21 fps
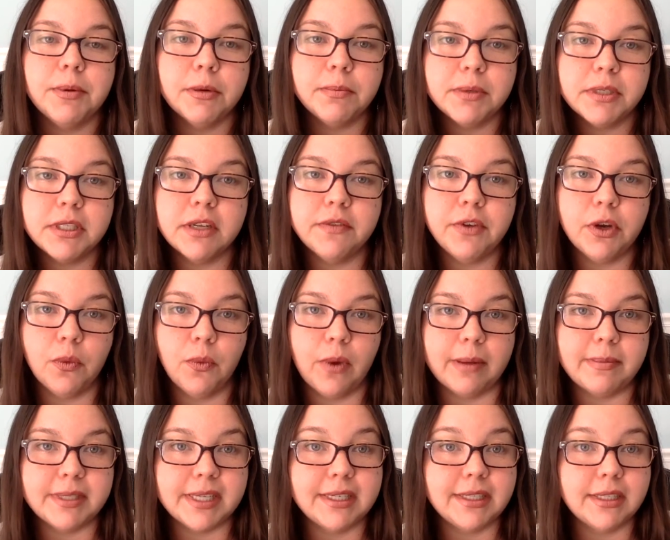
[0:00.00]
Is the purpose of
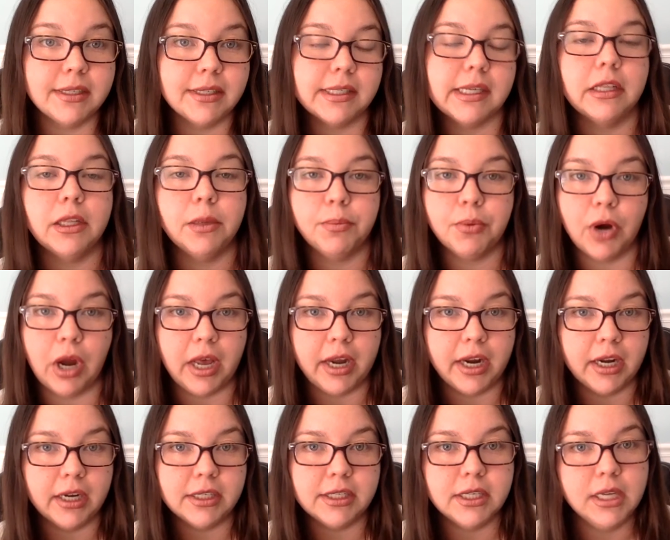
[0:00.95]
your website to sell a
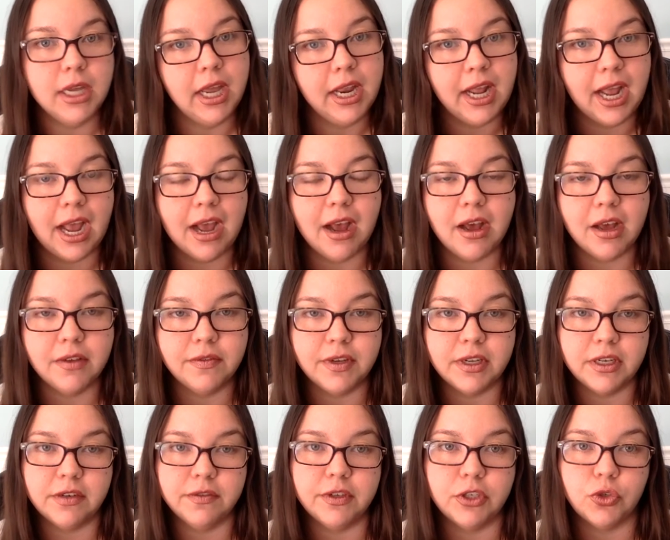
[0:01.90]
product and
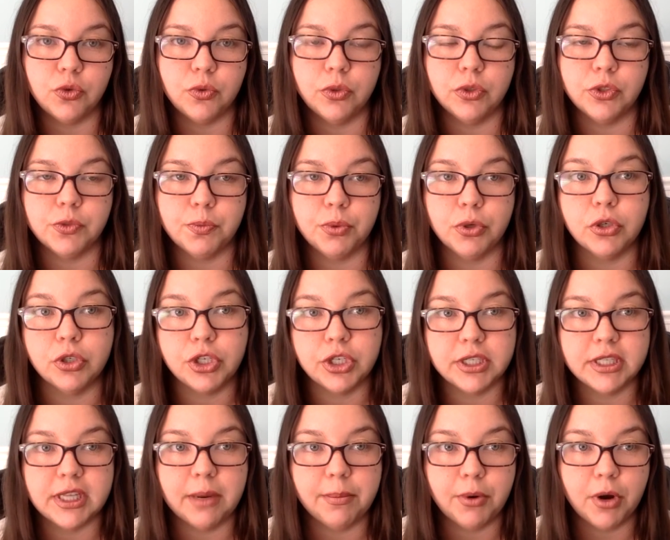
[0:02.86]
have individuals
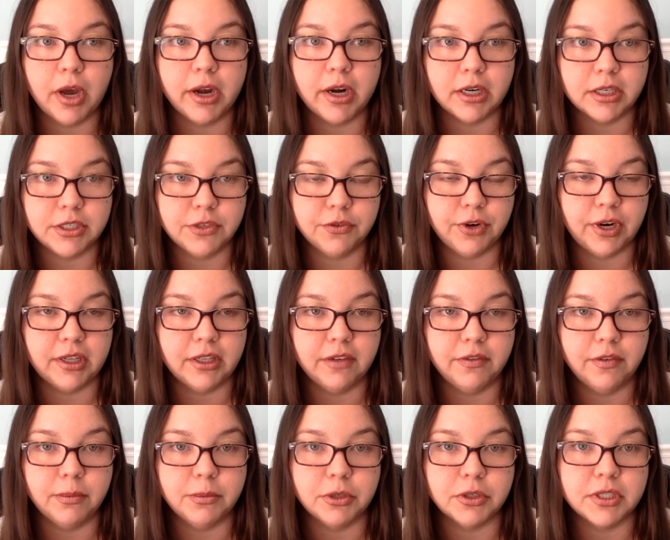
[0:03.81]
purchase that product
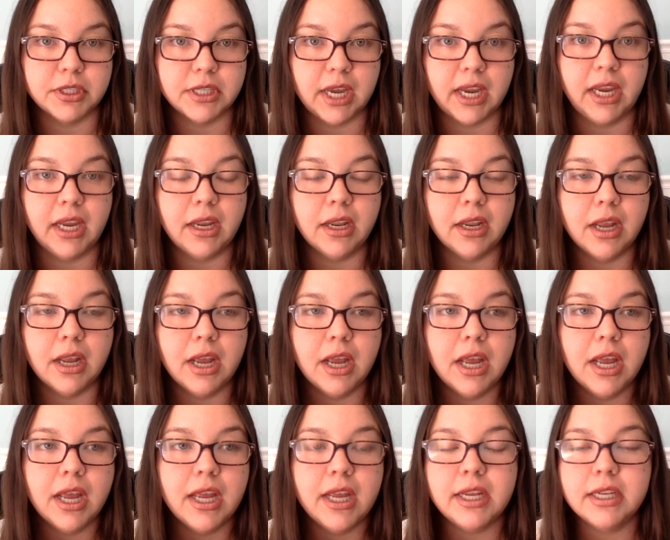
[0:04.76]
directly from your site?
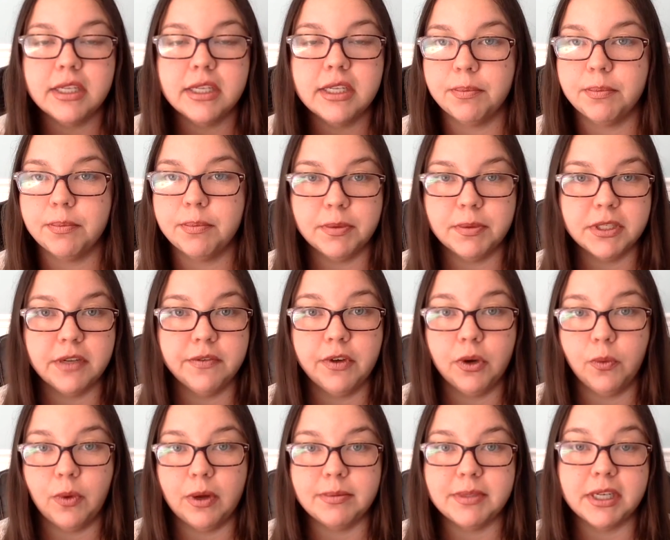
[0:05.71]
Is the purpose
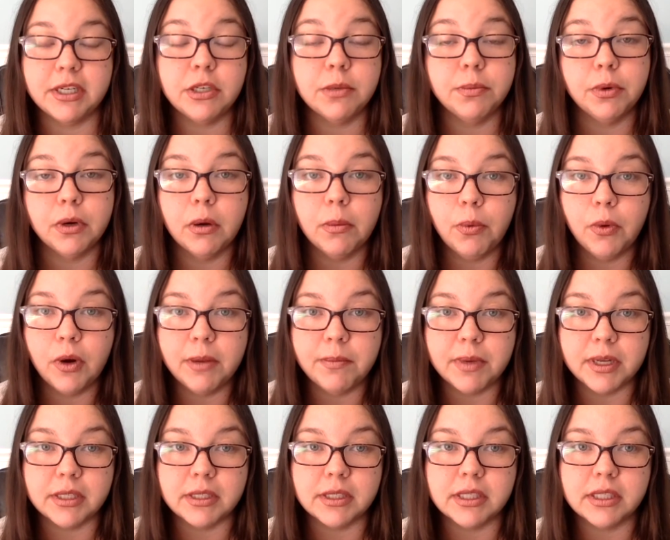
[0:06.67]
of your website to book
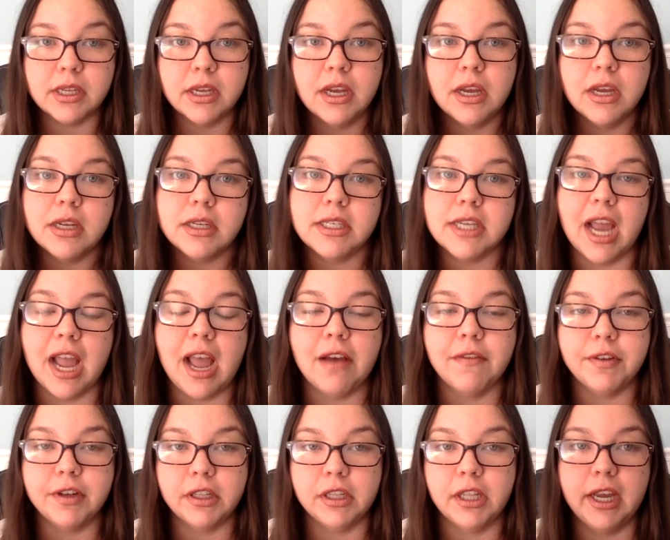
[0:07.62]
appointments, to
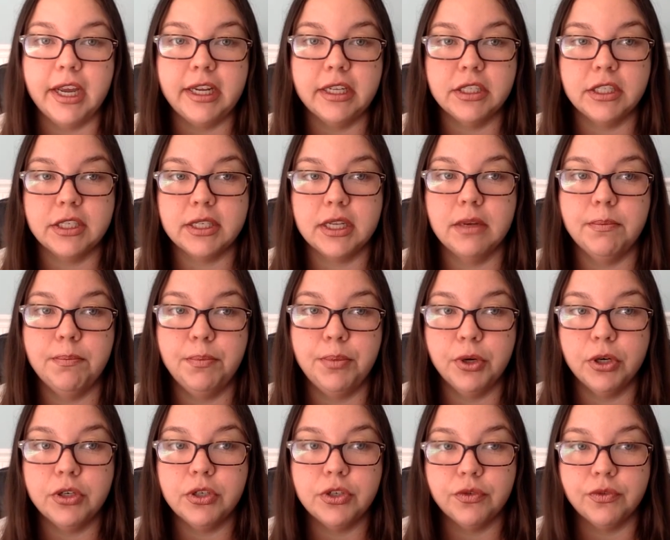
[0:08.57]
have clients
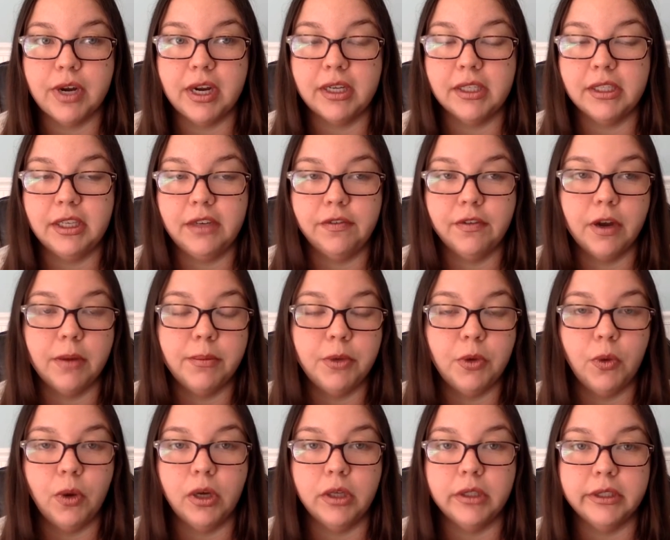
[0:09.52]
book directly
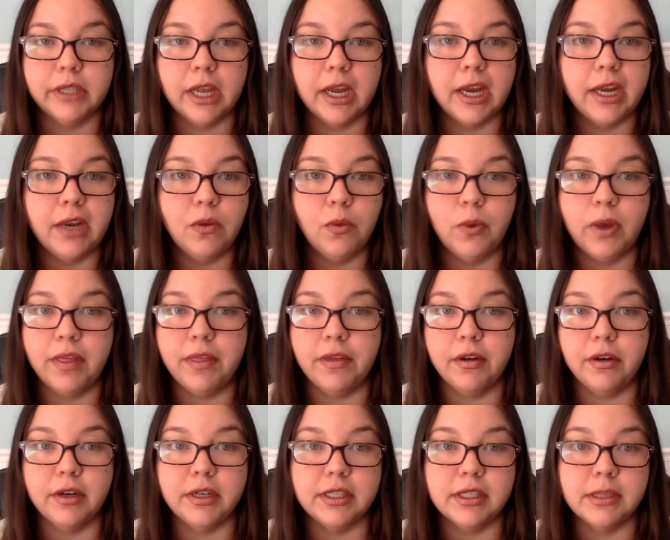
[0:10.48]
from you online,
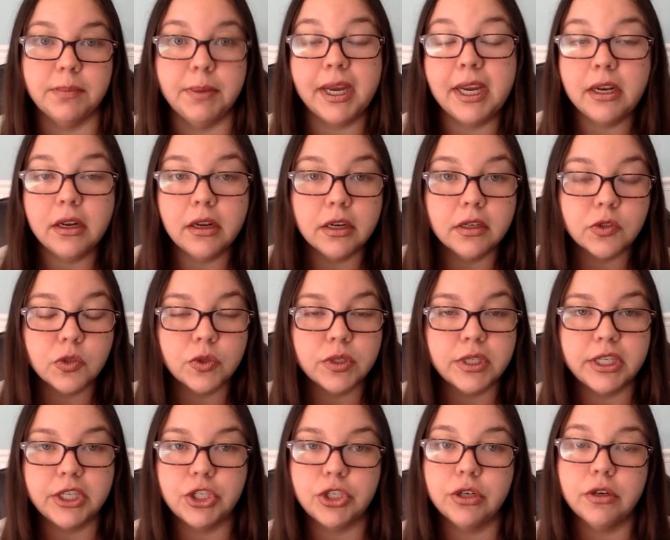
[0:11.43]
whether it's a paid
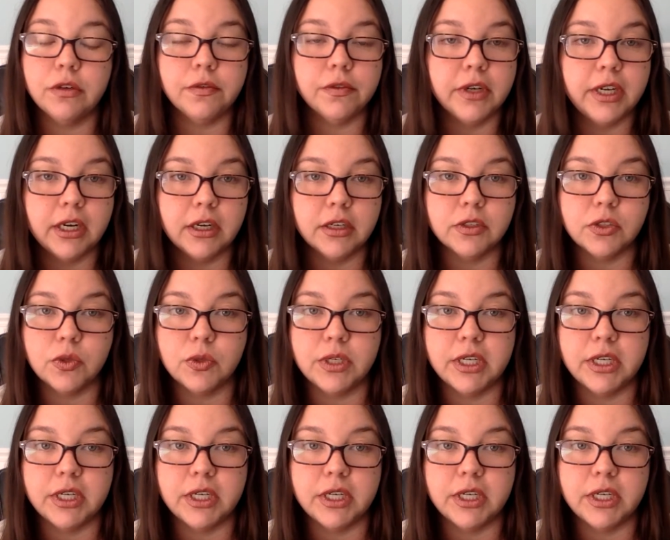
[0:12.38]
consultation or free